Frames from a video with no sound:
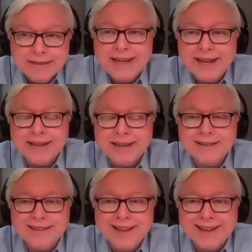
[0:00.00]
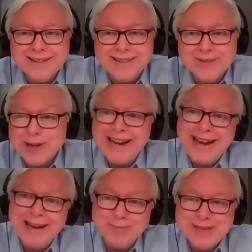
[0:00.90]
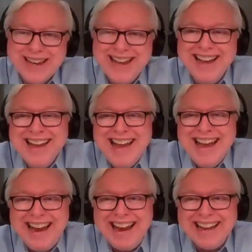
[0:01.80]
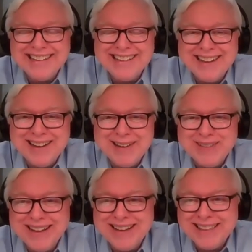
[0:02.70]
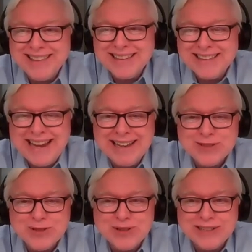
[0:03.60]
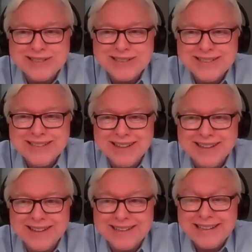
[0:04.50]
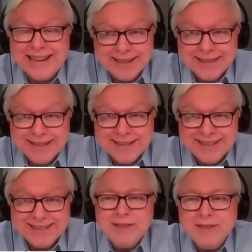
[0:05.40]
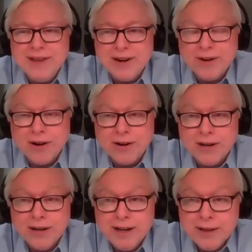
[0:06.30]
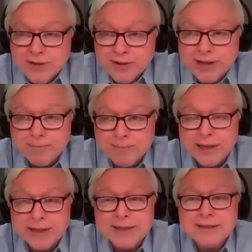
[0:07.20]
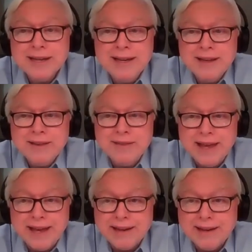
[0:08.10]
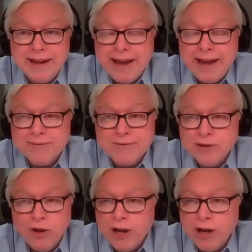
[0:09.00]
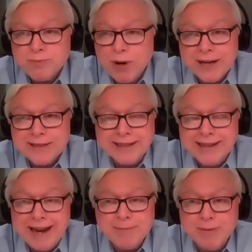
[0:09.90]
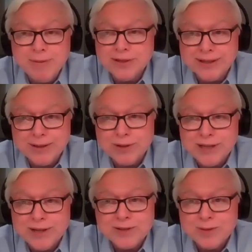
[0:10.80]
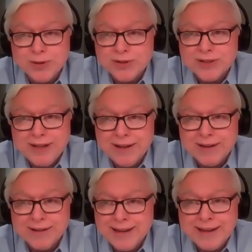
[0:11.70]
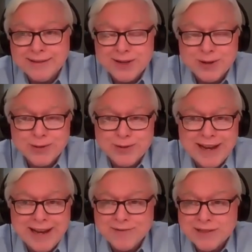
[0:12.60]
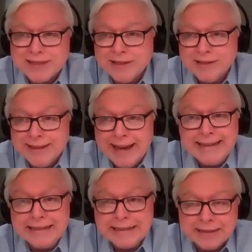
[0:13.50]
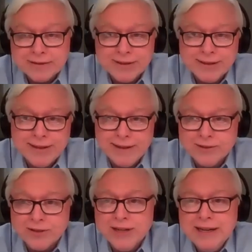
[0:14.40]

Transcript: and or games? And I think the answer is yes. There are other companies that have lost pricing capability with customers. And so they have to sell at 90 cents on the dollar